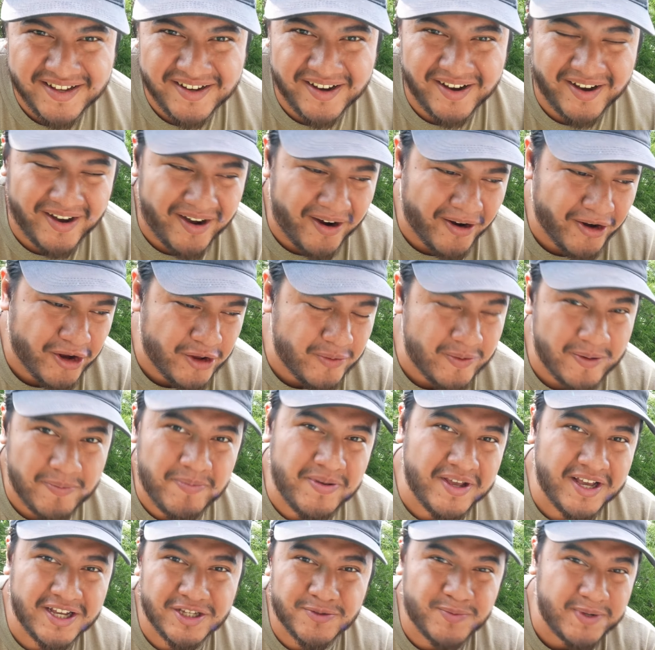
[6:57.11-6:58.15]
argument
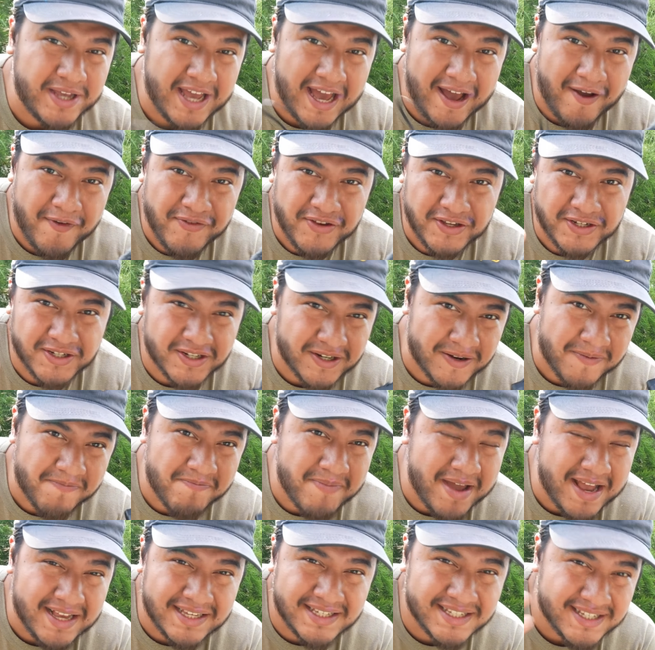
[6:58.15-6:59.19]
because we have such an
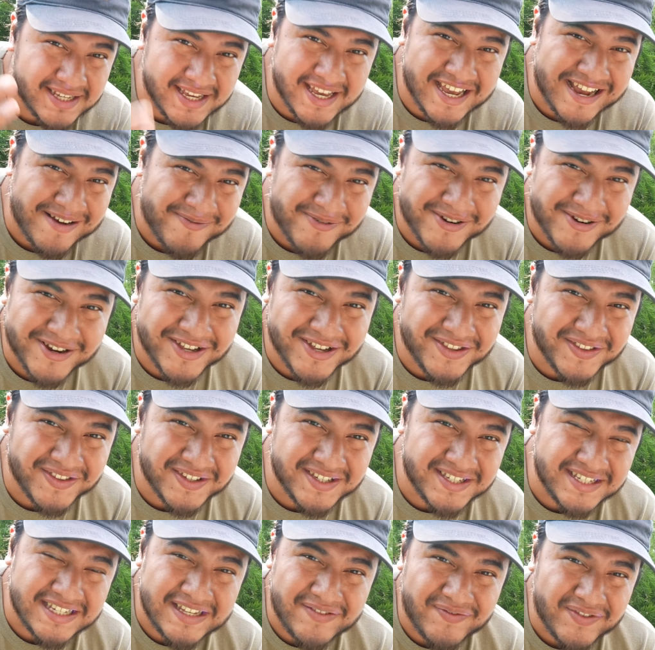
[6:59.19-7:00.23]
amazing camera in the
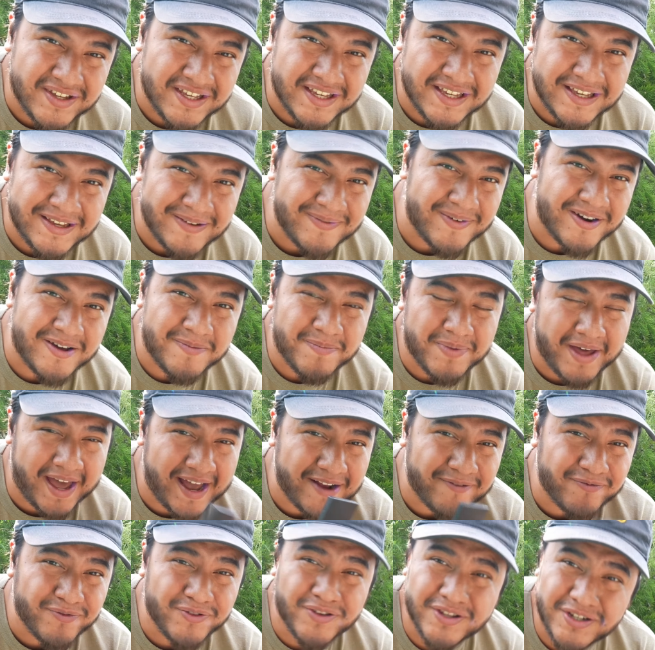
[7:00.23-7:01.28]
ZV-1, but I
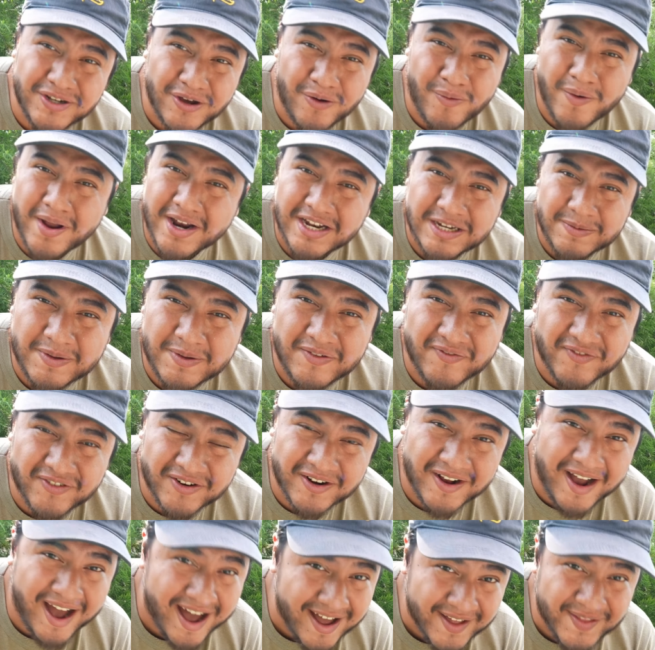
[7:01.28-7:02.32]
really don't want it
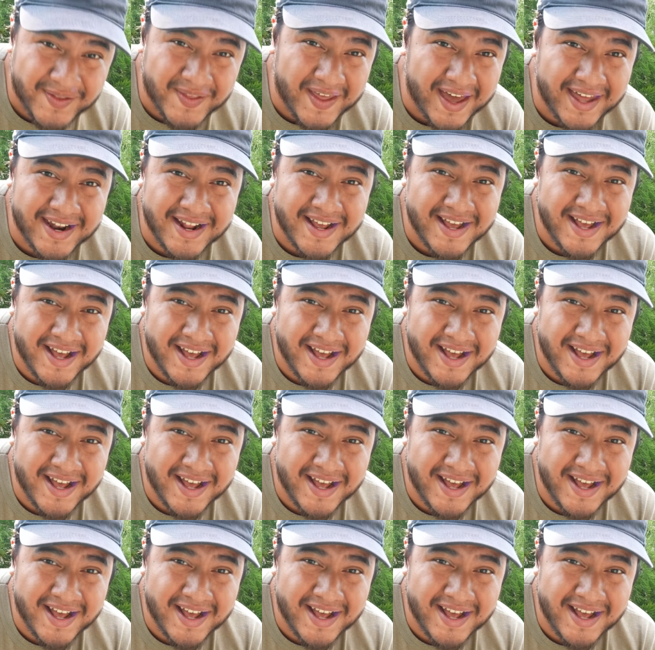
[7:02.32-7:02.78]
forgotten that